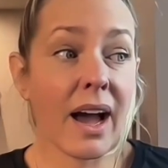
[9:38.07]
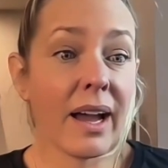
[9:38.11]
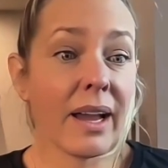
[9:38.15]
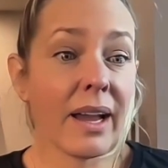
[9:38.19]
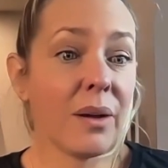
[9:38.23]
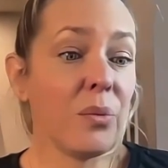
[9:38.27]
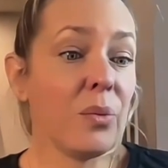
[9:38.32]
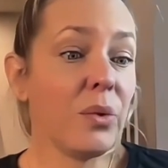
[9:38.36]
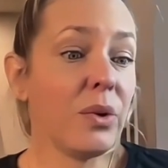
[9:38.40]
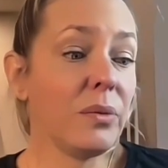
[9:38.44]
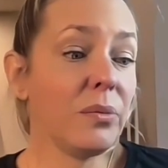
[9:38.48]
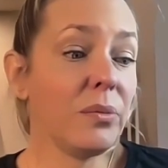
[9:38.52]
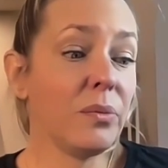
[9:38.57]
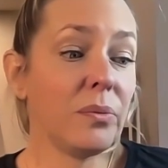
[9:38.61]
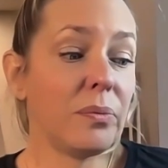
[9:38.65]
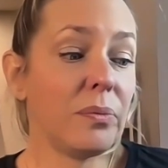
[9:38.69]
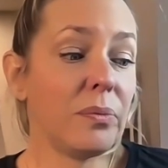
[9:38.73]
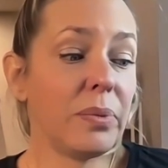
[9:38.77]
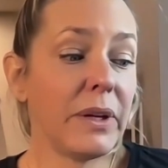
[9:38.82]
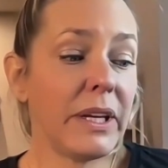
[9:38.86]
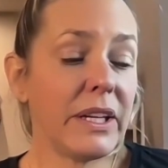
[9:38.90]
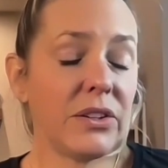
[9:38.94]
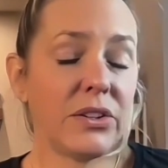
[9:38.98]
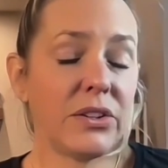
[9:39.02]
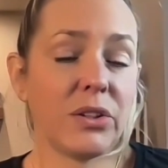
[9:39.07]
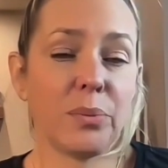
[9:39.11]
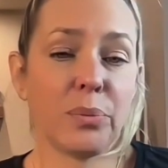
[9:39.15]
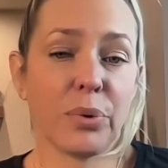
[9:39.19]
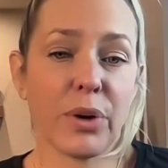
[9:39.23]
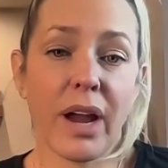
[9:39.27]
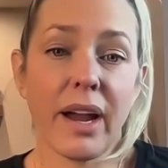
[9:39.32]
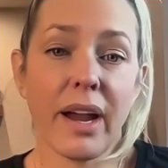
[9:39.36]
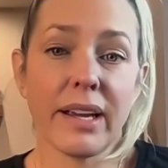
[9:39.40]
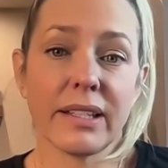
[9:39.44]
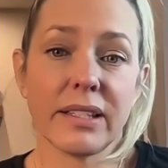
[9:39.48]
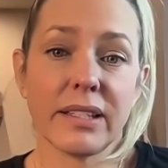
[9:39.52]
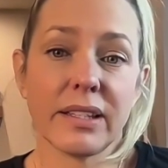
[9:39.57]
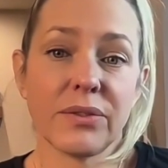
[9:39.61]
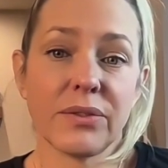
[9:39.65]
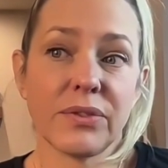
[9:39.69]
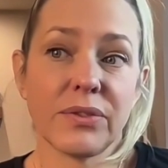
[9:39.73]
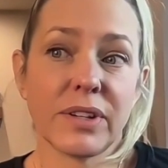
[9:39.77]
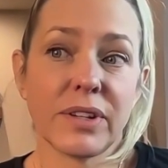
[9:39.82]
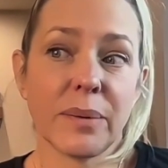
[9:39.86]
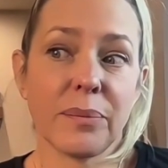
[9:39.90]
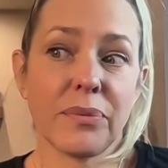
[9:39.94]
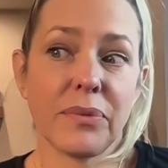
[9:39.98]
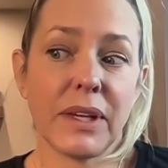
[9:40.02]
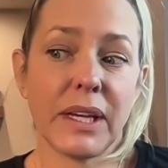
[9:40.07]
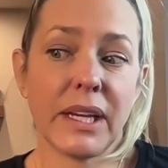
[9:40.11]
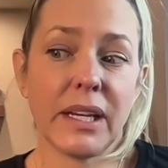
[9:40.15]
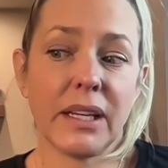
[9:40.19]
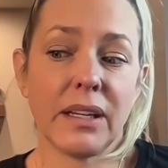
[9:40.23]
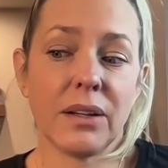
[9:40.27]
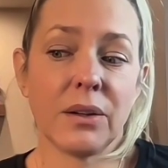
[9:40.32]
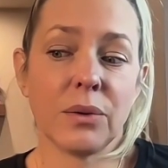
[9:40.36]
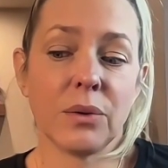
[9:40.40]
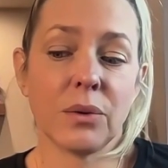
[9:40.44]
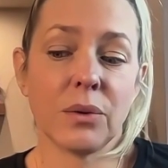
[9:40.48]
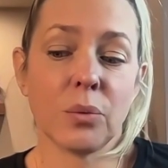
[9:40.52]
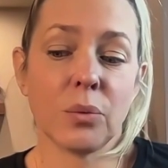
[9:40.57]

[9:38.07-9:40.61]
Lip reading: wouldn't be surprised if something